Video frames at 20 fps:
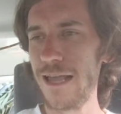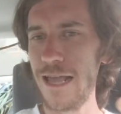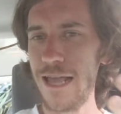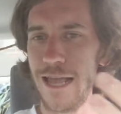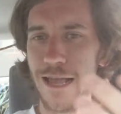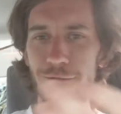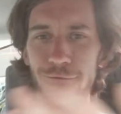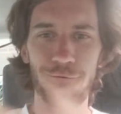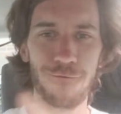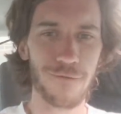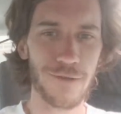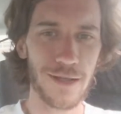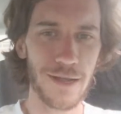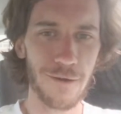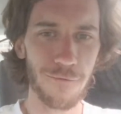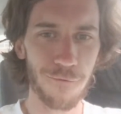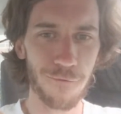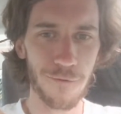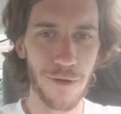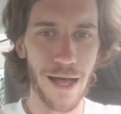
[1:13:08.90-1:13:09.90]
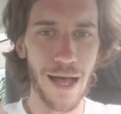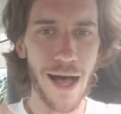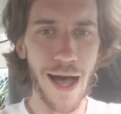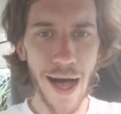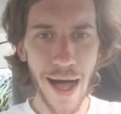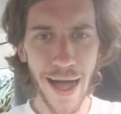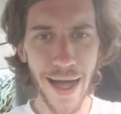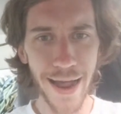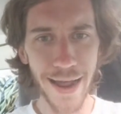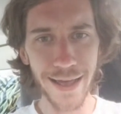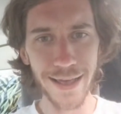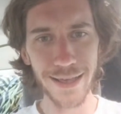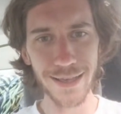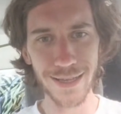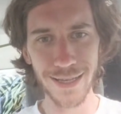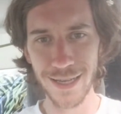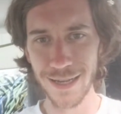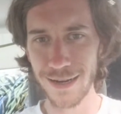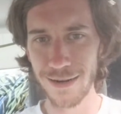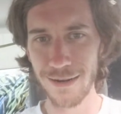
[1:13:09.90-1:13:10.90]
if I
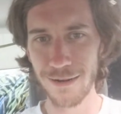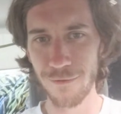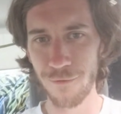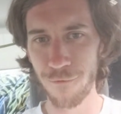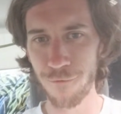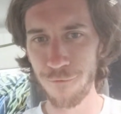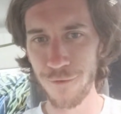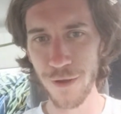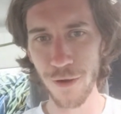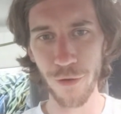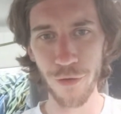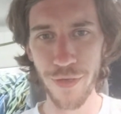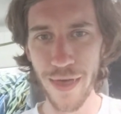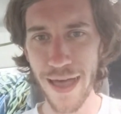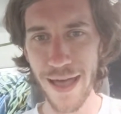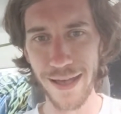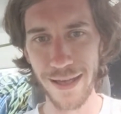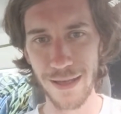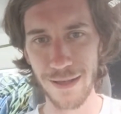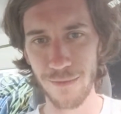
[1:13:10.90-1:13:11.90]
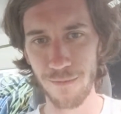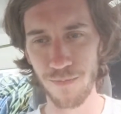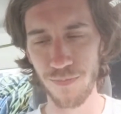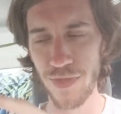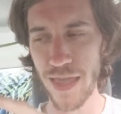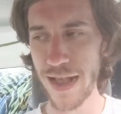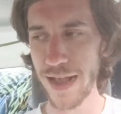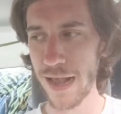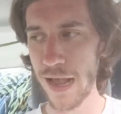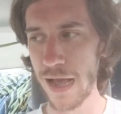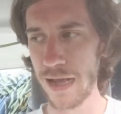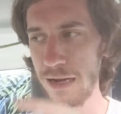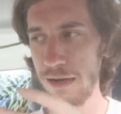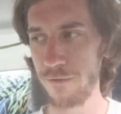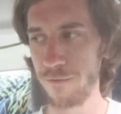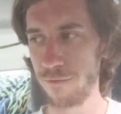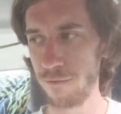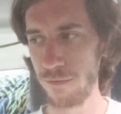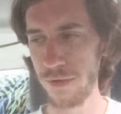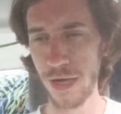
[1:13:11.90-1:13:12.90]
can feel that kind of,
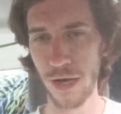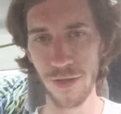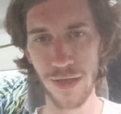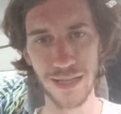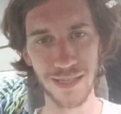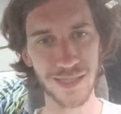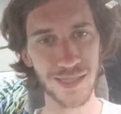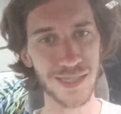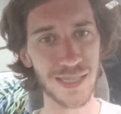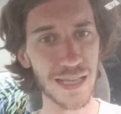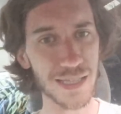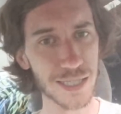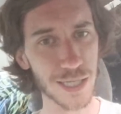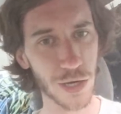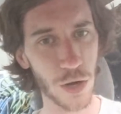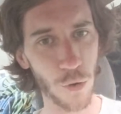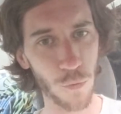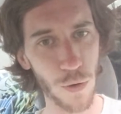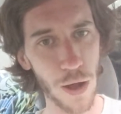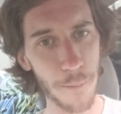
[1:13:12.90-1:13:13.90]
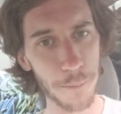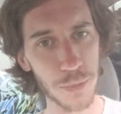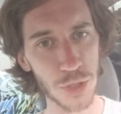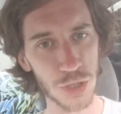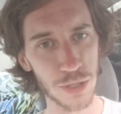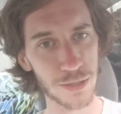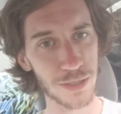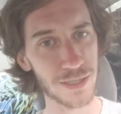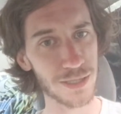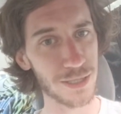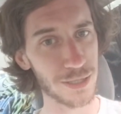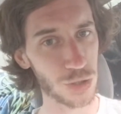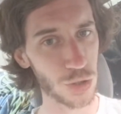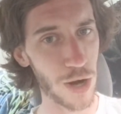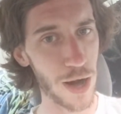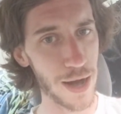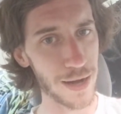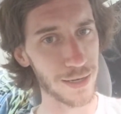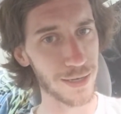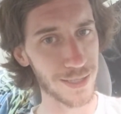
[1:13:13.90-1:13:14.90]
that sense of corruption
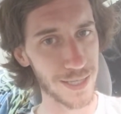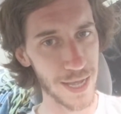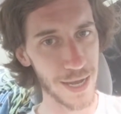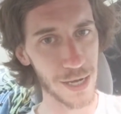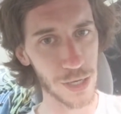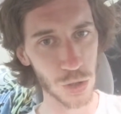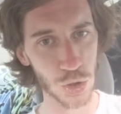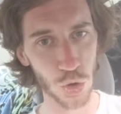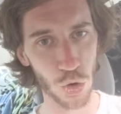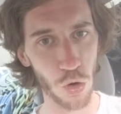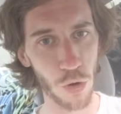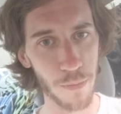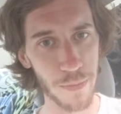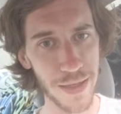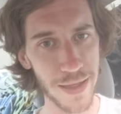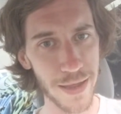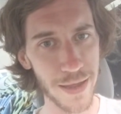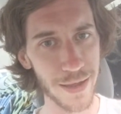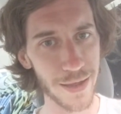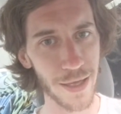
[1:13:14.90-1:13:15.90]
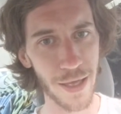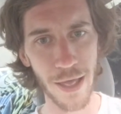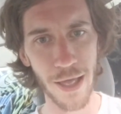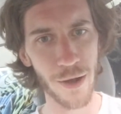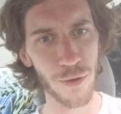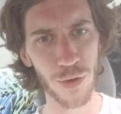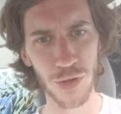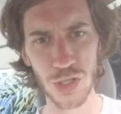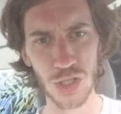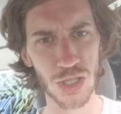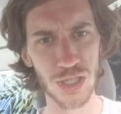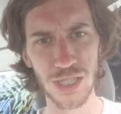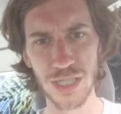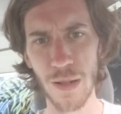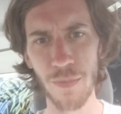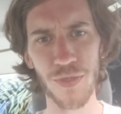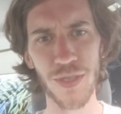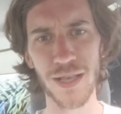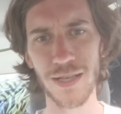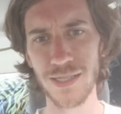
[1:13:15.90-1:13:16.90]
trying to take control of me with just
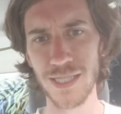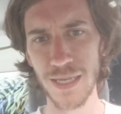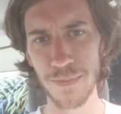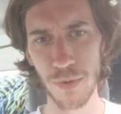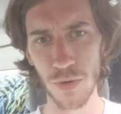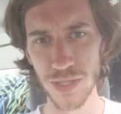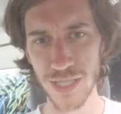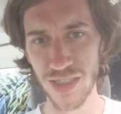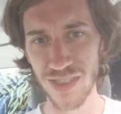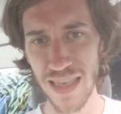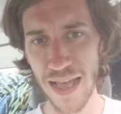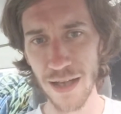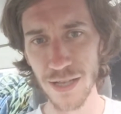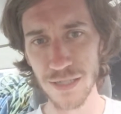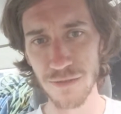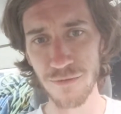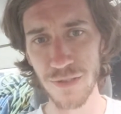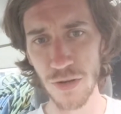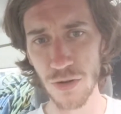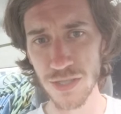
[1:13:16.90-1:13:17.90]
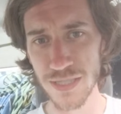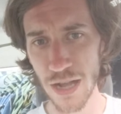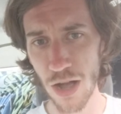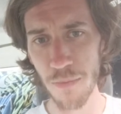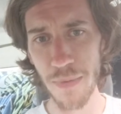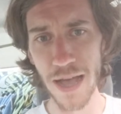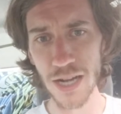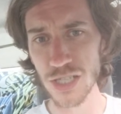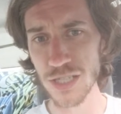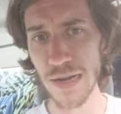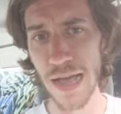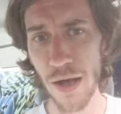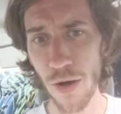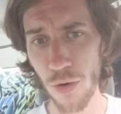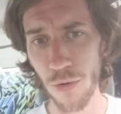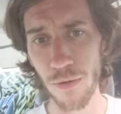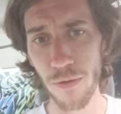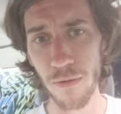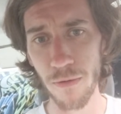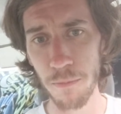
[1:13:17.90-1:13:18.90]
something as simple as 1,000 viewers. Now imagine
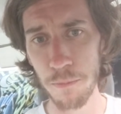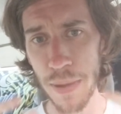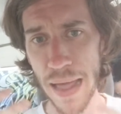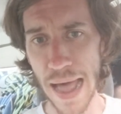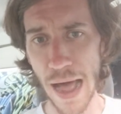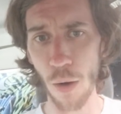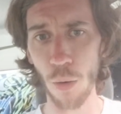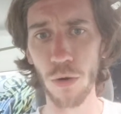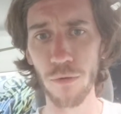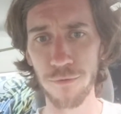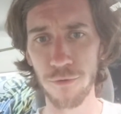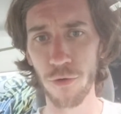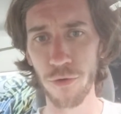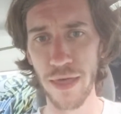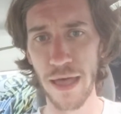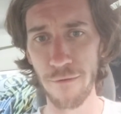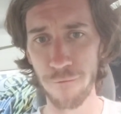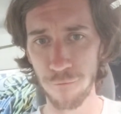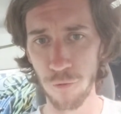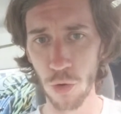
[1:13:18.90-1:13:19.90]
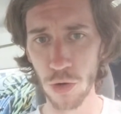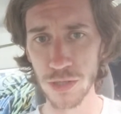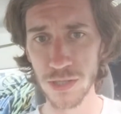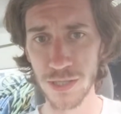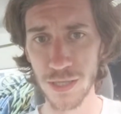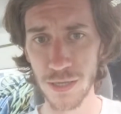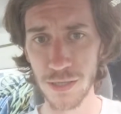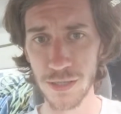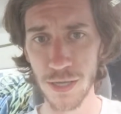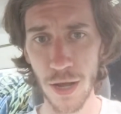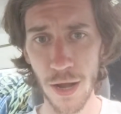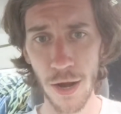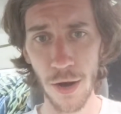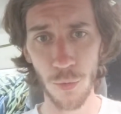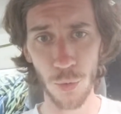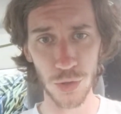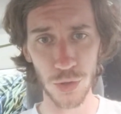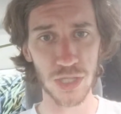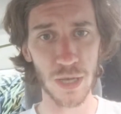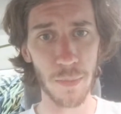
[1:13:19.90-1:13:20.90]
how powerful that force is
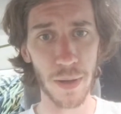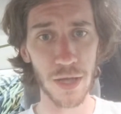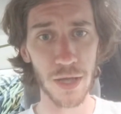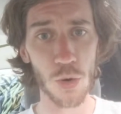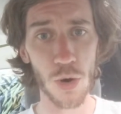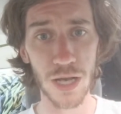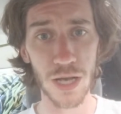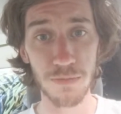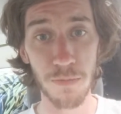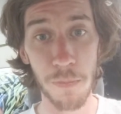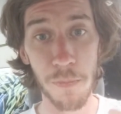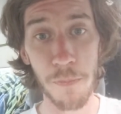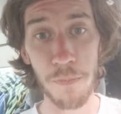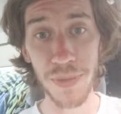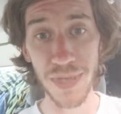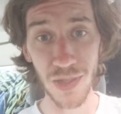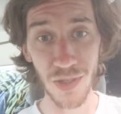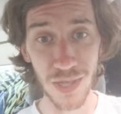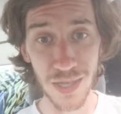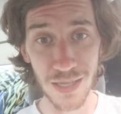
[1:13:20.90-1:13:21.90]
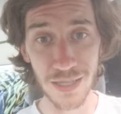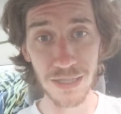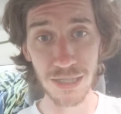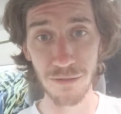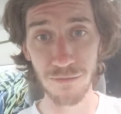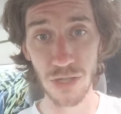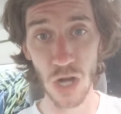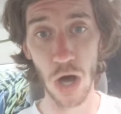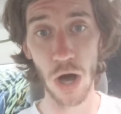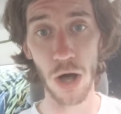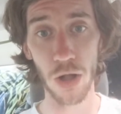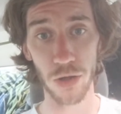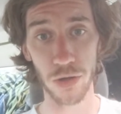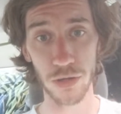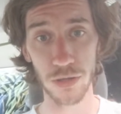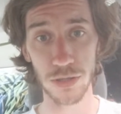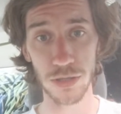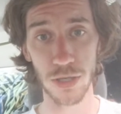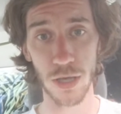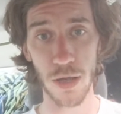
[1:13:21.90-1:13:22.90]
with somebody who has billions of
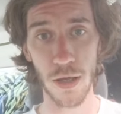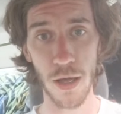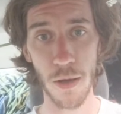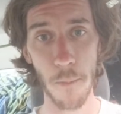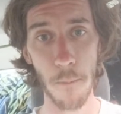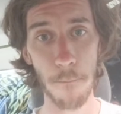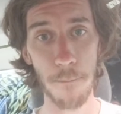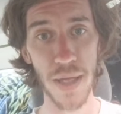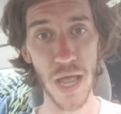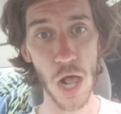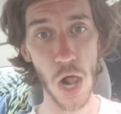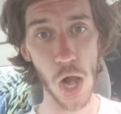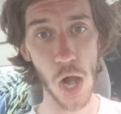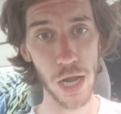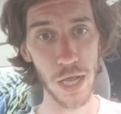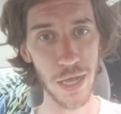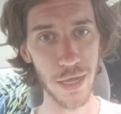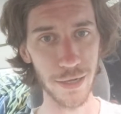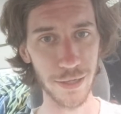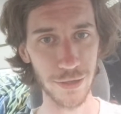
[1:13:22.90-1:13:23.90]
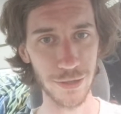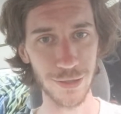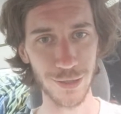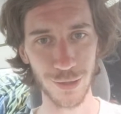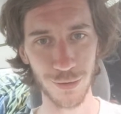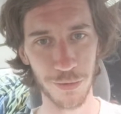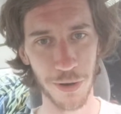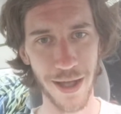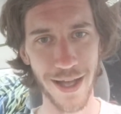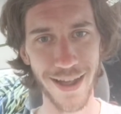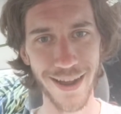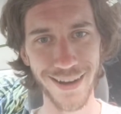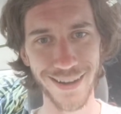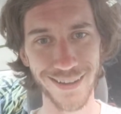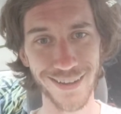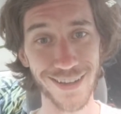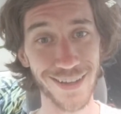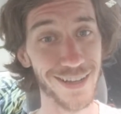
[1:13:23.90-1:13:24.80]
dollars. Billions, right?